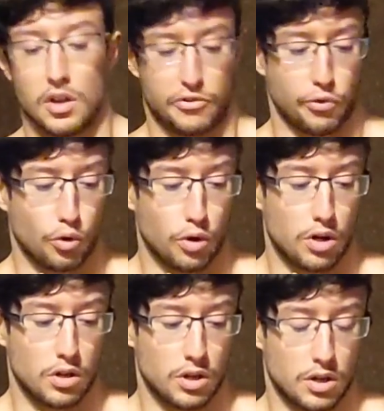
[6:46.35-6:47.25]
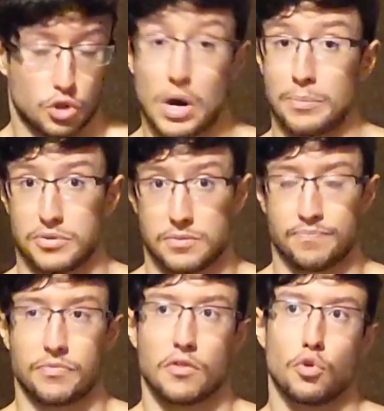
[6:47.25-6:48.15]
For traps.
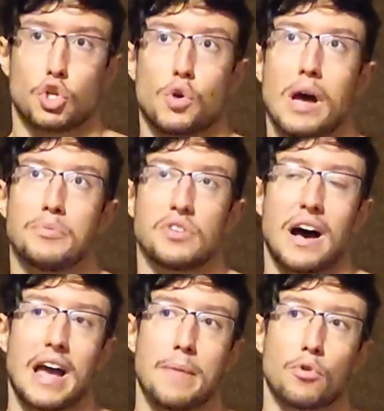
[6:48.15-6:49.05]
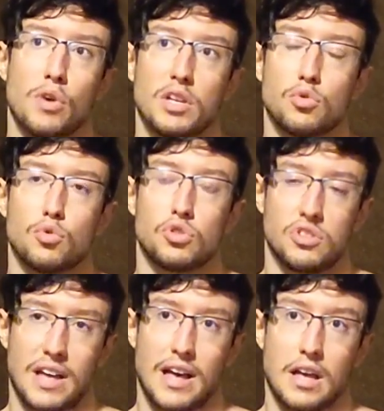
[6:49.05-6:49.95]
For traps, I am going to
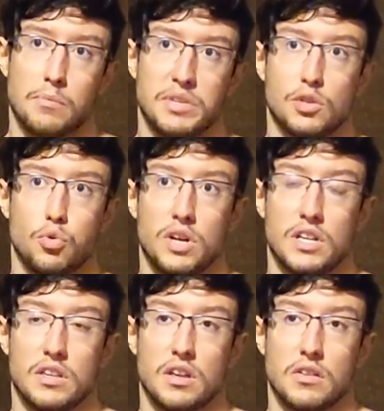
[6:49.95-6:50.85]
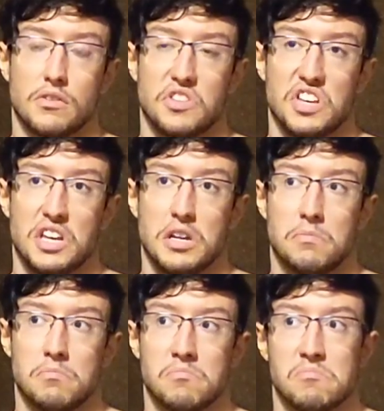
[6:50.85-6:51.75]
stay between the